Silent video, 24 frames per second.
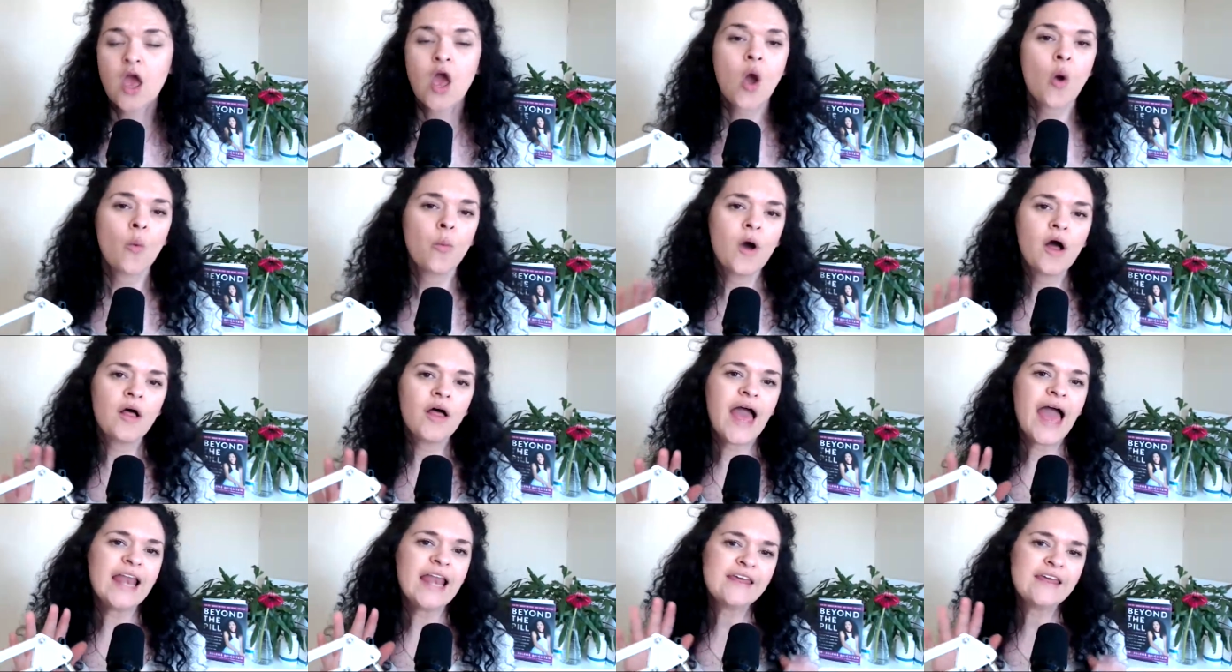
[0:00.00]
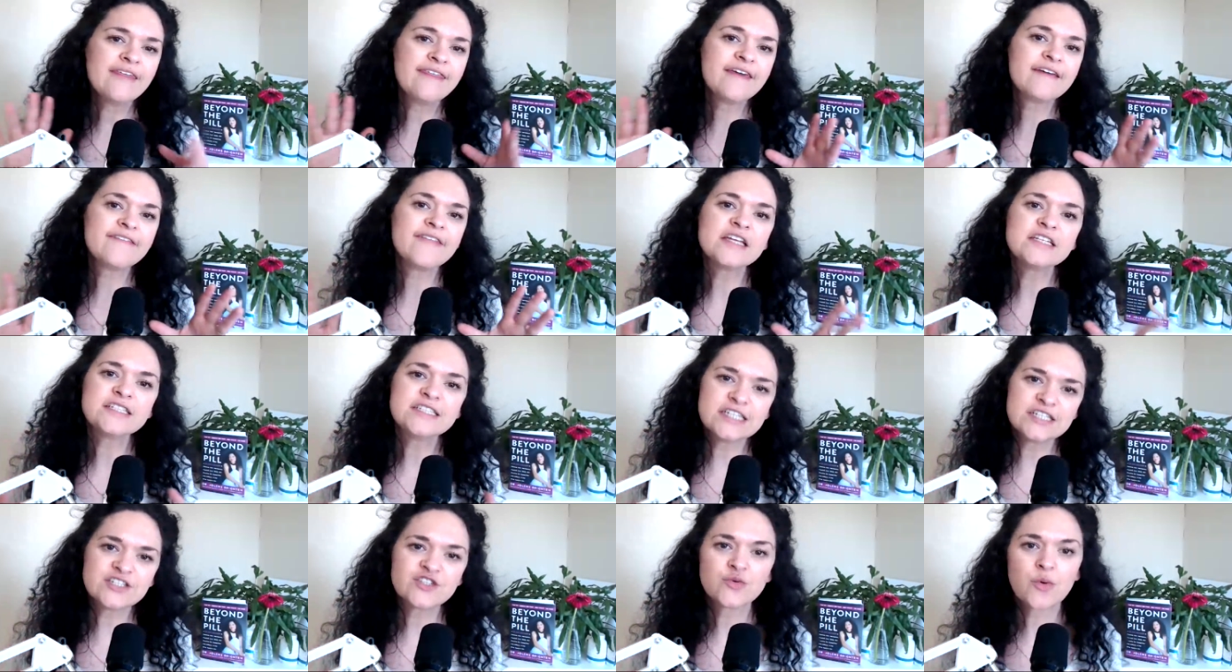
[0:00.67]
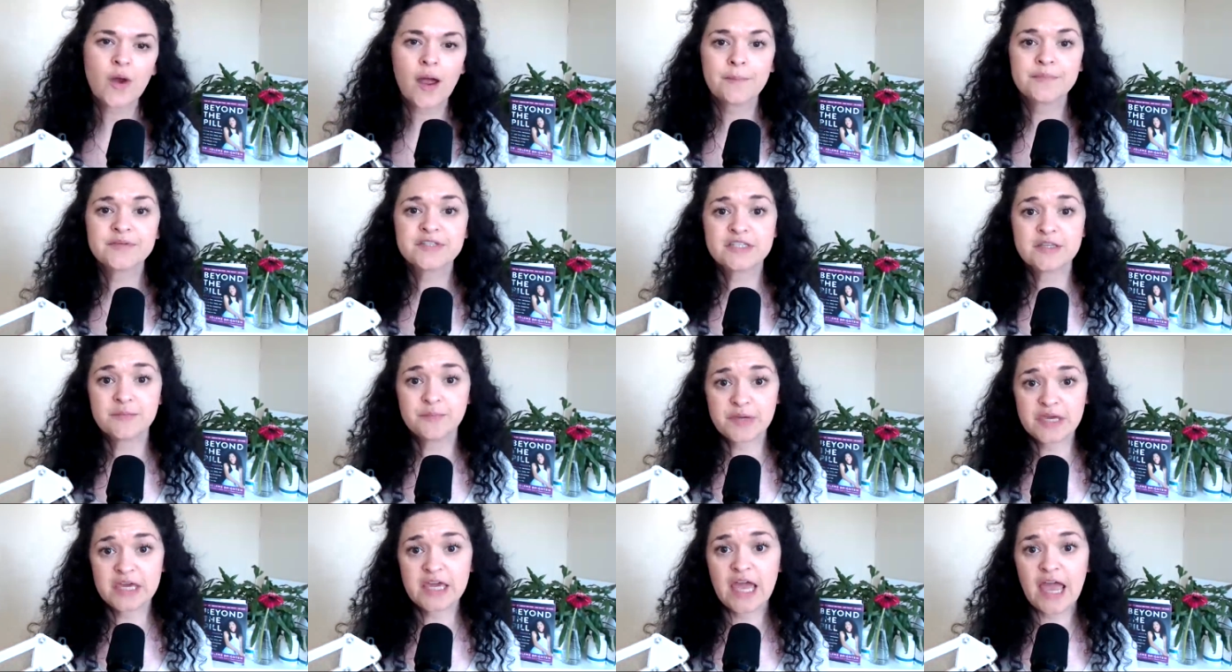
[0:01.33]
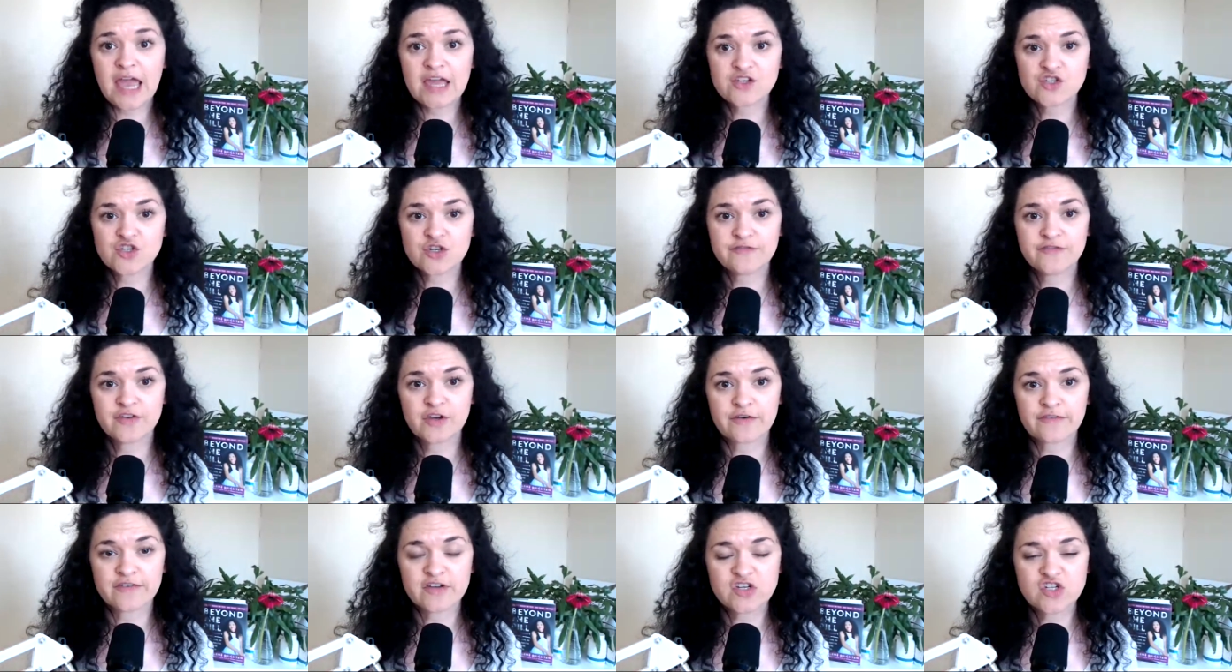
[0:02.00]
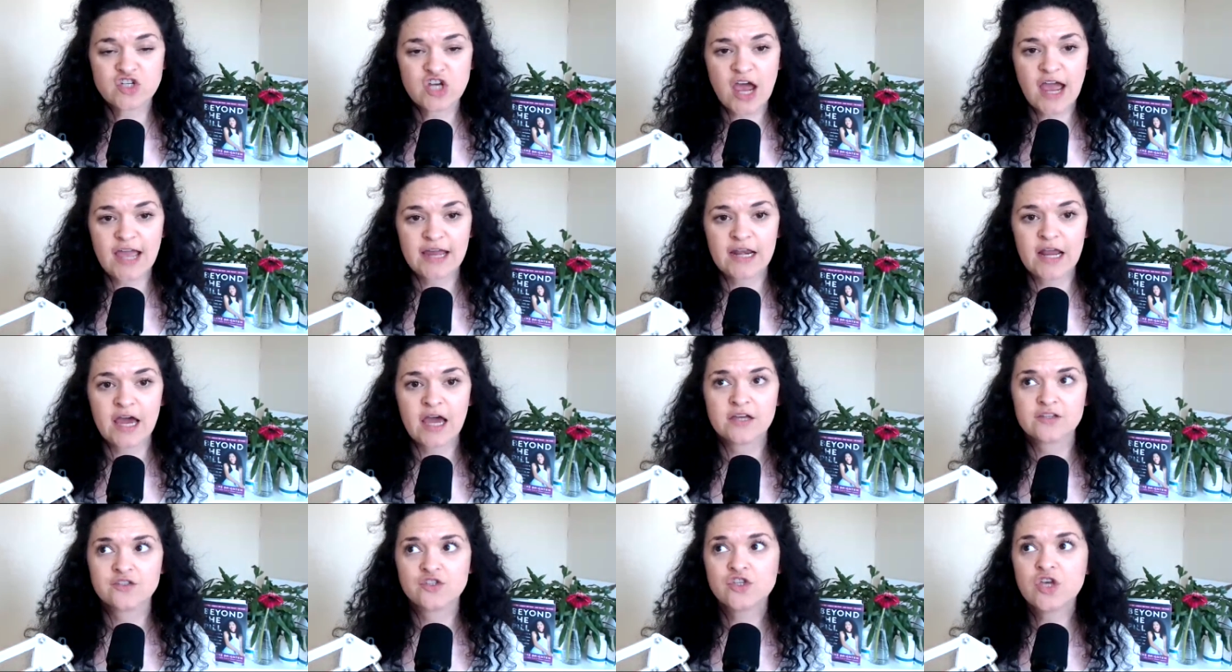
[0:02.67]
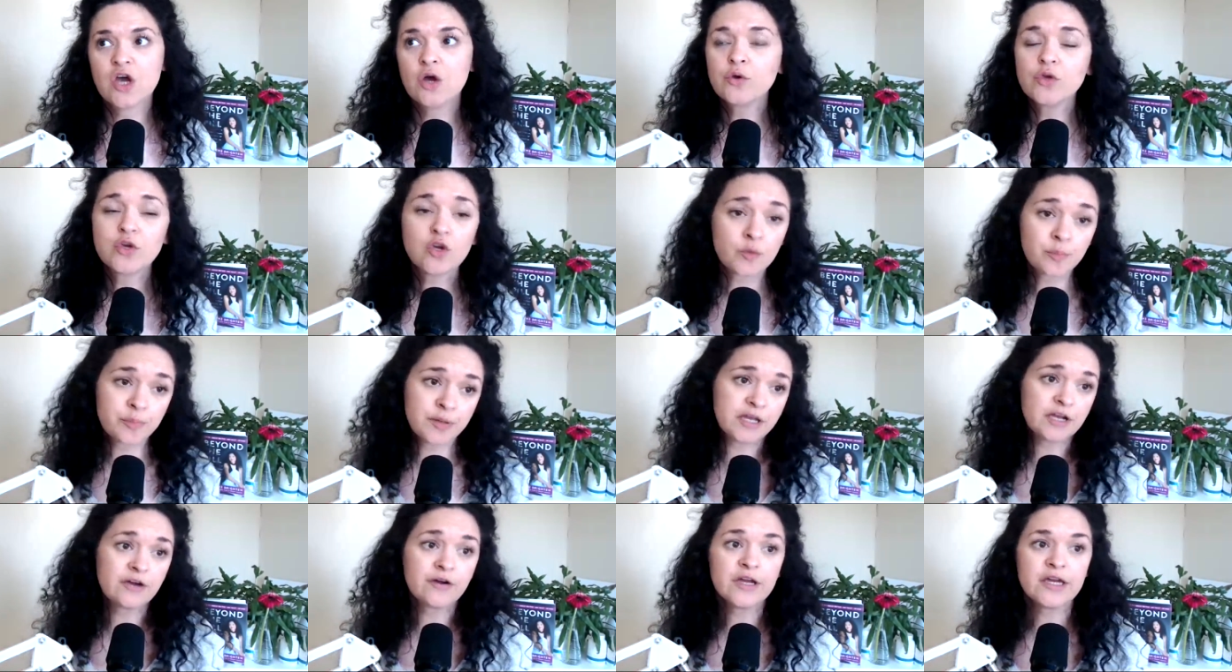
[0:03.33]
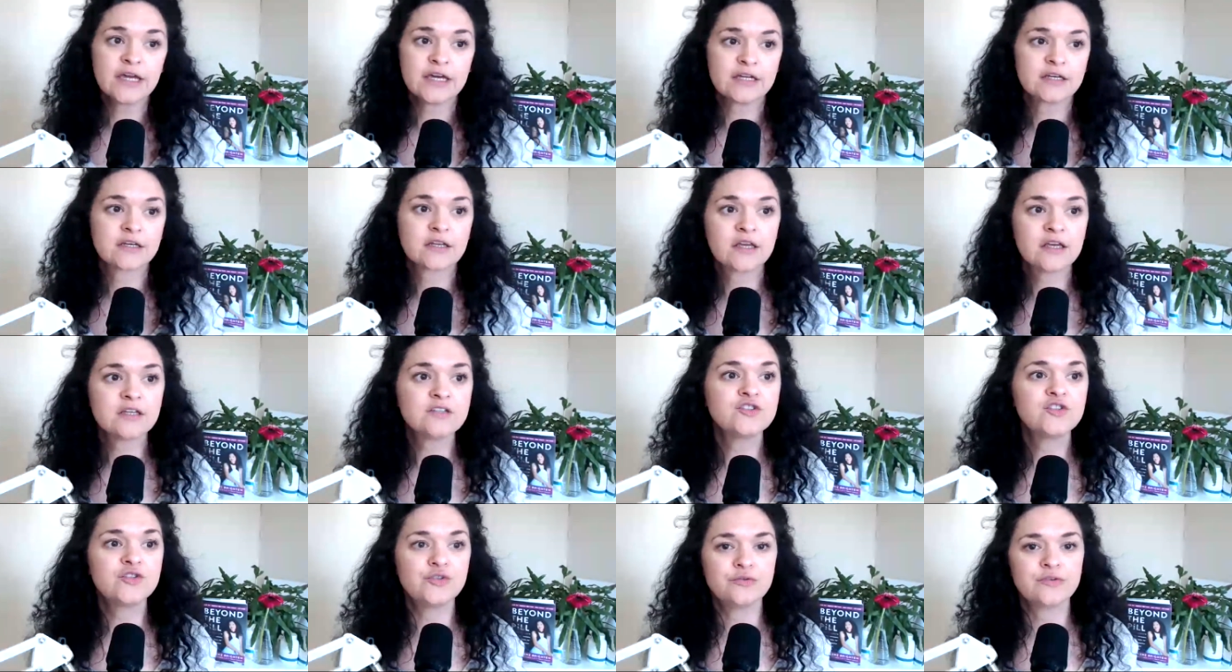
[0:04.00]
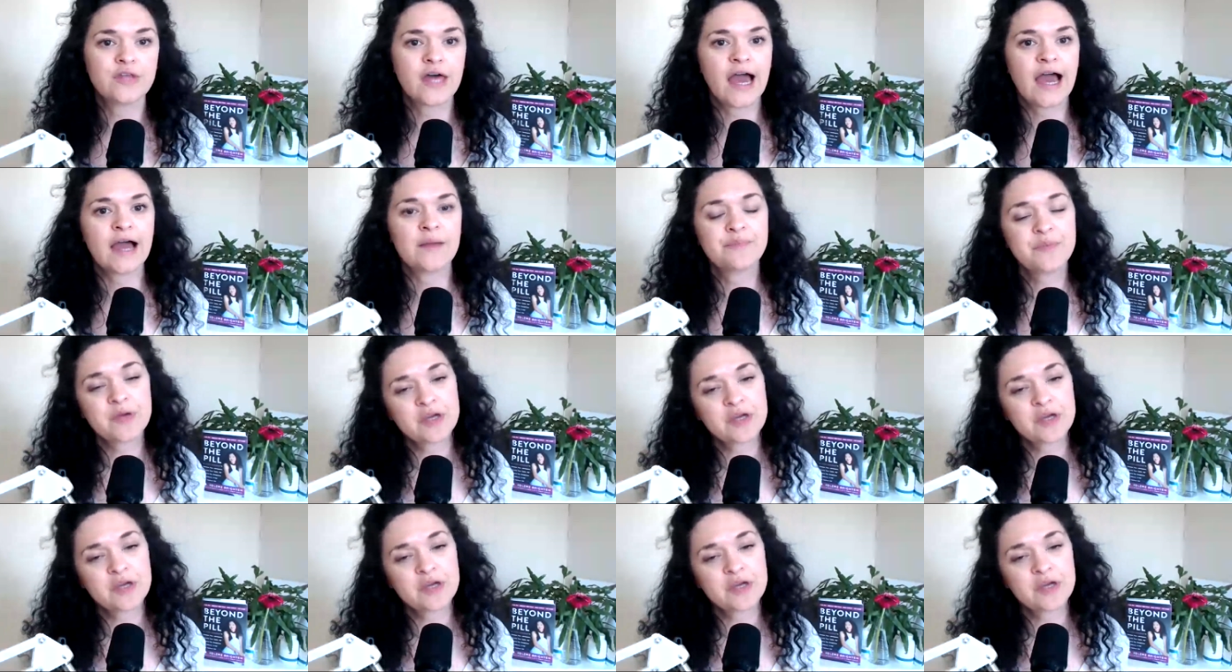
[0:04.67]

Well, anything that disrupts the pH of your vagina. So your period can do that.